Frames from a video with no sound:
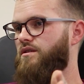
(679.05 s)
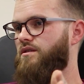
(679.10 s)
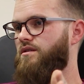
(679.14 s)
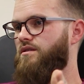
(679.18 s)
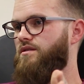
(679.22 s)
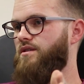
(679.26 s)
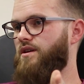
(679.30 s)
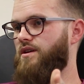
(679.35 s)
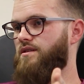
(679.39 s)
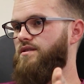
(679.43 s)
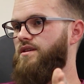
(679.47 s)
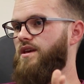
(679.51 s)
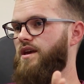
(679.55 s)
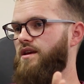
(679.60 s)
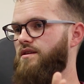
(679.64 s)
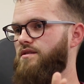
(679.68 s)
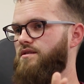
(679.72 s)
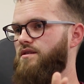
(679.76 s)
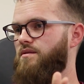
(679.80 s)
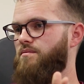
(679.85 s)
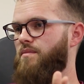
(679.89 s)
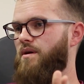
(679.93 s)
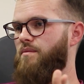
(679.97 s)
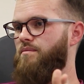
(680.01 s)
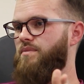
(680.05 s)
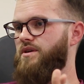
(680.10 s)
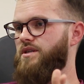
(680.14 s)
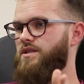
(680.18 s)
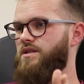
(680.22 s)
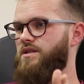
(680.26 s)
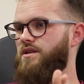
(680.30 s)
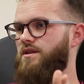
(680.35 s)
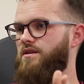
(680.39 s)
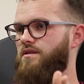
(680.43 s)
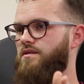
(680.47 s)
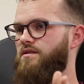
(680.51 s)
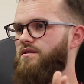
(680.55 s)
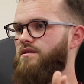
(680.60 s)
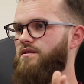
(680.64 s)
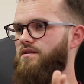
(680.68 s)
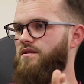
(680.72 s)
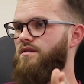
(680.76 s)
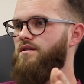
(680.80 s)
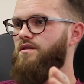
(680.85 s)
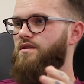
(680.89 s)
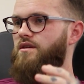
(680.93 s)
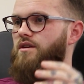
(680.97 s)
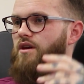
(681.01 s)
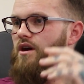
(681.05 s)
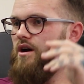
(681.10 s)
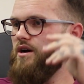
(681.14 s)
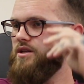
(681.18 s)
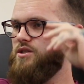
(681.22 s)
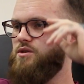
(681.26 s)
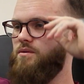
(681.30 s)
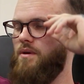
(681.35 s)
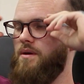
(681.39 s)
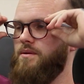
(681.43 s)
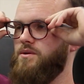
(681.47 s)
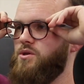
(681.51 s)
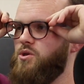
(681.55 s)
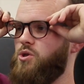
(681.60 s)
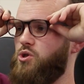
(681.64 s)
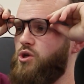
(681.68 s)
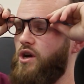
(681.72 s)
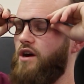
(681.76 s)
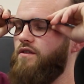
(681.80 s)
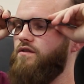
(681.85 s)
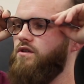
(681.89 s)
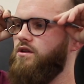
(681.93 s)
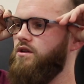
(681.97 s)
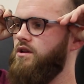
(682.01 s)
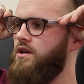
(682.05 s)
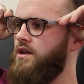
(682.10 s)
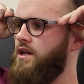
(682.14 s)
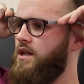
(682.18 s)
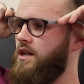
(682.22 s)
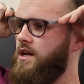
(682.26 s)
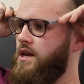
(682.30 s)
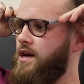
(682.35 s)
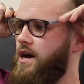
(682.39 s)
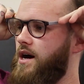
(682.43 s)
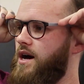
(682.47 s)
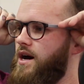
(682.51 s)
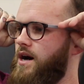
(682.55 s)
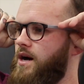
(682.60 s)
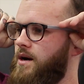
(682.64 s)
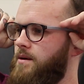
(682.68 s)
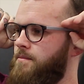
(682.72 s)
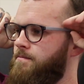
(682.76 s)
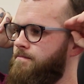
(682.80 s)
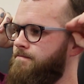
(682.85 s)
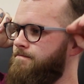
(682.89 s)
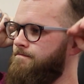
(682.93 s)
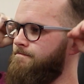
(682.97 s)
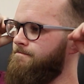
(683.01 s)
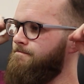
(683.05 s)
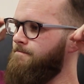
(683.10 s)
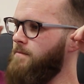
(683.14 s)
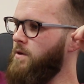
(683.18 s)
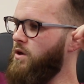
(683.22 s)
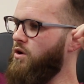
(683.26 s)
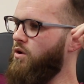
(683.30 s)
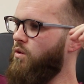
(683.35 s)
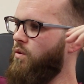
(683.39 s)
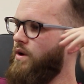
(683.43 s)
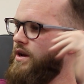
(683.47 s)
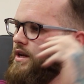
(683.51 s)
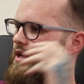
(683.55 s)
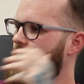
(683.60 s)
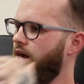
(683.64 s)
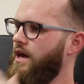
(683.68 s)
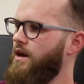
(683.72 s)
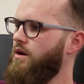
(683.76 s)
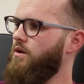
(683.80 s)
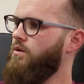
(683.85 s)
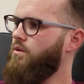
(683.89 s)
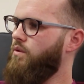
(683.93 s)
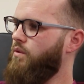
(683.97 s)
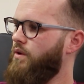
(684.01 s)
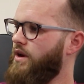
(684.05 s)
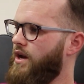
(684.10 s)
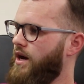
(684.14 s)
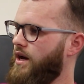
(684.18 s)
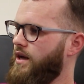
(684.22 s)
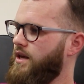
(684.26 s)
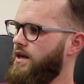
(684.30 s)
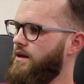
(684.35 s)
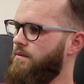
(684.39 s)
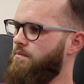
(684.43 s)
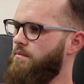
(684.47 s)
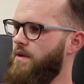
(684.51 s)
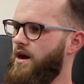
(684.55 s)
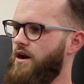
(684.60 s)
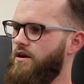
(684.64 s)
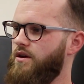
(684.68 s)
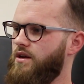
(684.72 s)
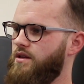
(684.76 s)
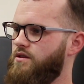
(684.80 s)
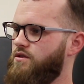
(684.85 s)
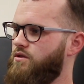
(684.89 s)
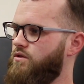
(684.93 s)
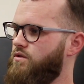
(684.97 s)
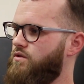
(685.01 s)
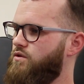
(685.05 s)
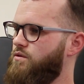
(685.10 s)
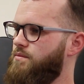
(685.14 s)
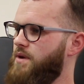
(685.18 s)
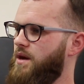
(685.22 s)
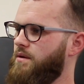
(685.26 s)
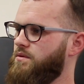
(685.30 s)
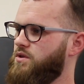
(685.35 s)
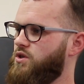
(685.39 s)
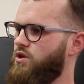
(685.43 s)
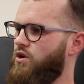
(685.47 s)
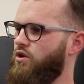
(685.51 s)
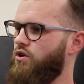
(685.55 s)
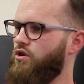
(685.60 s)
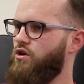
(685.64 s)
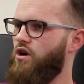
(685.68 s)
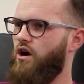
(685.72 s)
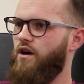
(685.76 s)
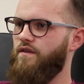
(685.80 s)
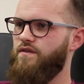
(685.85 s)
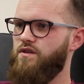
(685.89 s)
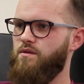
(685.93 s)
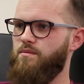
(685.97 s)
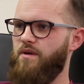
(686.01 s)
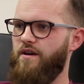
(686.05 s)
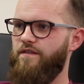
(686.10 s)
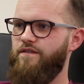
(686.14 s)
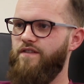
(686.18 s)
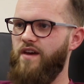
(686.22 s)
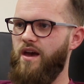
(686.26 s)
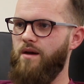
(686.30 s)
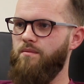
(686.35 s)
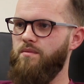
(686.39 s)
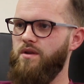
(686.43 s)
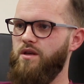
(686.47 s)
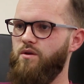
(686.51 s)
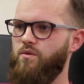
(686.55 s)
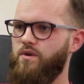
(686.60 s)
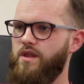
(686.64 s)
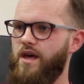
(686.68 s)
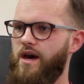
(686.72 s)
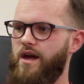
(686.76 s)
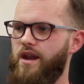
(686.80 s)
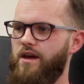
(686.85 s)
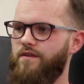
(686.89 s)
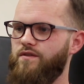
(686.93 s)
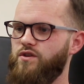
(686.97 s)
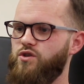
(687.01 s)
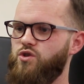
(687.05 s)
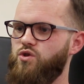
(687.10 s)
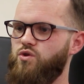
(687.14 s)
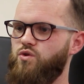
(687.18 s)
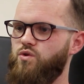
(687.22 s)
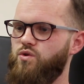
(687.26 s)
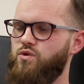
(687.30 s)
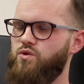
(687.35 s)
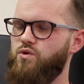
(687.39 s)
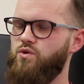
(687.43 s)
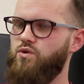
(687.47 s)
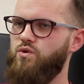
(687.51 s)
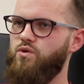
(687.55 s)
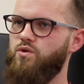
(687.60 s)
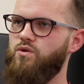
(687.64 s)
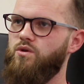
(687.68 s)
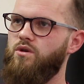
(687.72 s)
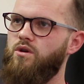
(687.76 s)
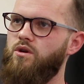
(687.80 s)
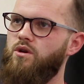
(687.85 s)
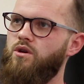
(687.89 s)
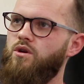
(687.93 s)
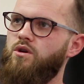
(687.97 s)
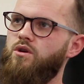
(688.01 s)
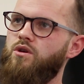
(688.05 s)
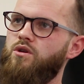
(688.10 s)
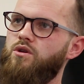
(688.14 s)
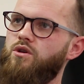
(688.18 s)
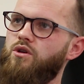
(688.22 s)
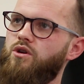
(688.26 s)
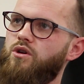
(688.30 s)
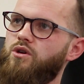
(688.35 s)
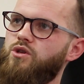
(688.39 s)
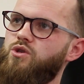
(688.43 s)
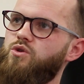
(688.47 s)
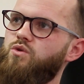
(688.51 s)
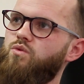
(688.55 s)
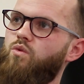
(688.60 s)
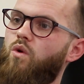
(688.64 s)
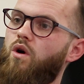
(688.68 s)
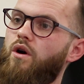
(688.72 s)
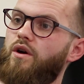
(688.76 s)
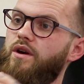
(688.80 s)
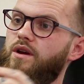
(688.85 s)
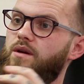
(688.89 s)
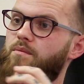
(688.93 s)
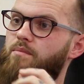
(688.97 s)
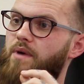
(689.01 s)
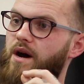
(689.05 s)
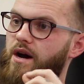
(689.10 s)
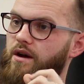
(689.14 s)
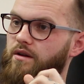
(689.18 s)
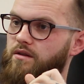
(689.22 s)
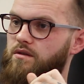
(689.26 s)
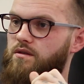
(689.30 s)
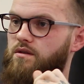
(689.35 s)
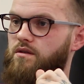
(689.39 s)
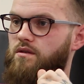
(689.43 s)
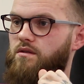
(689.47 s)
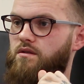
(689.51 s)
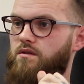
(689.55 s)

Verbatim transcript: success in my to business. To be able to travel, yeah. yeah to be able to travel. Um, you know, one day when I get married, to, to, be able to look after my family without having to to you know to worry about